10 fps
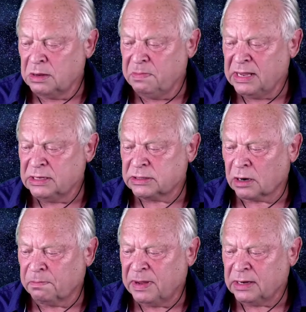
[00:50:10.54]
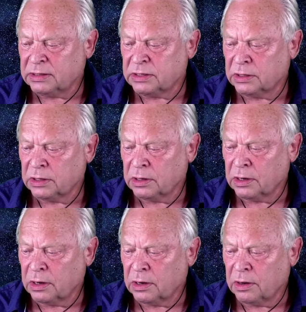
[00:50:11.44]
the beans are picked,
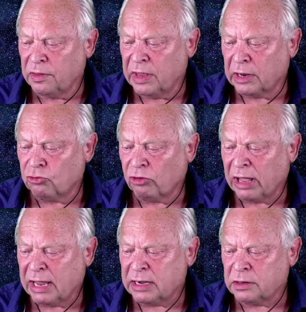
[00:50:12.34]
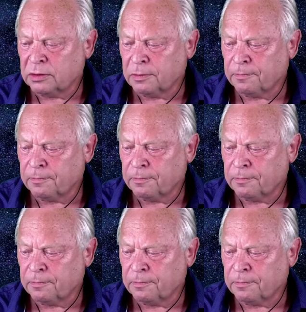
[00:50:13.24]
they are dried,